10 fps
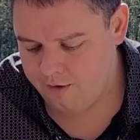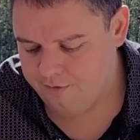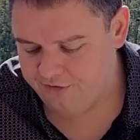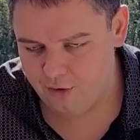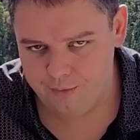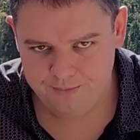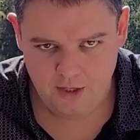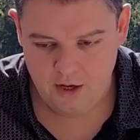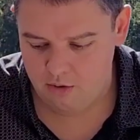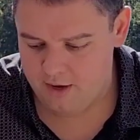So,
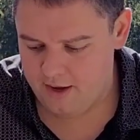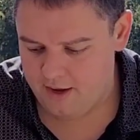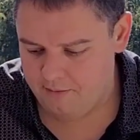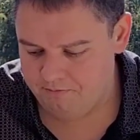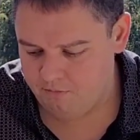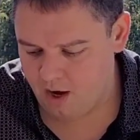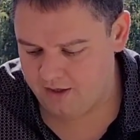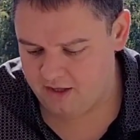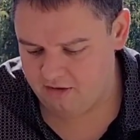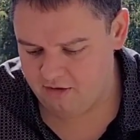I
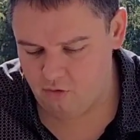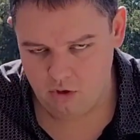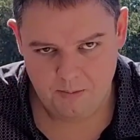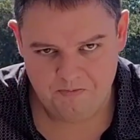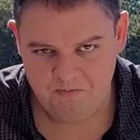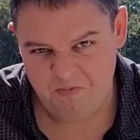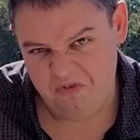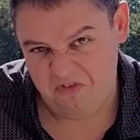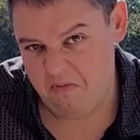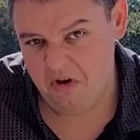guess it's got a
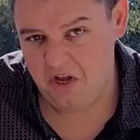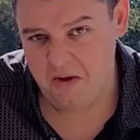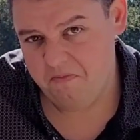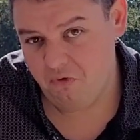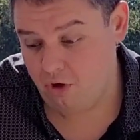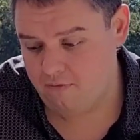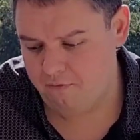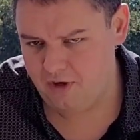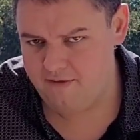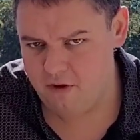similar sort of a
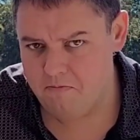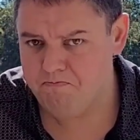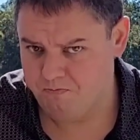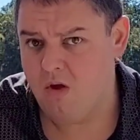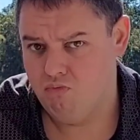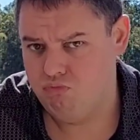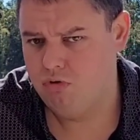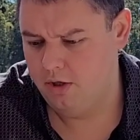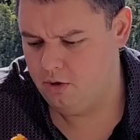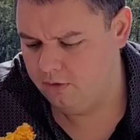flavor.
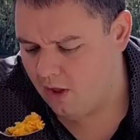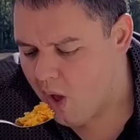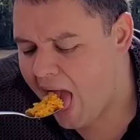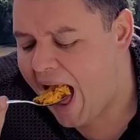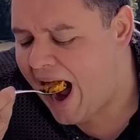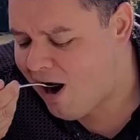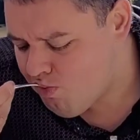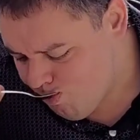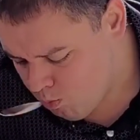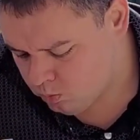Really good though.
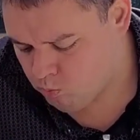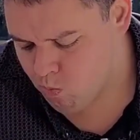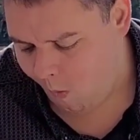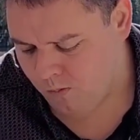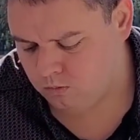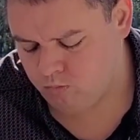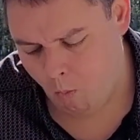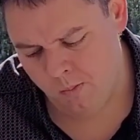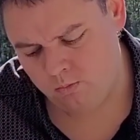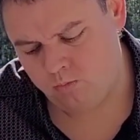
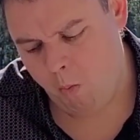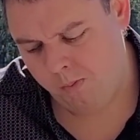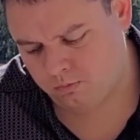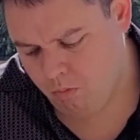And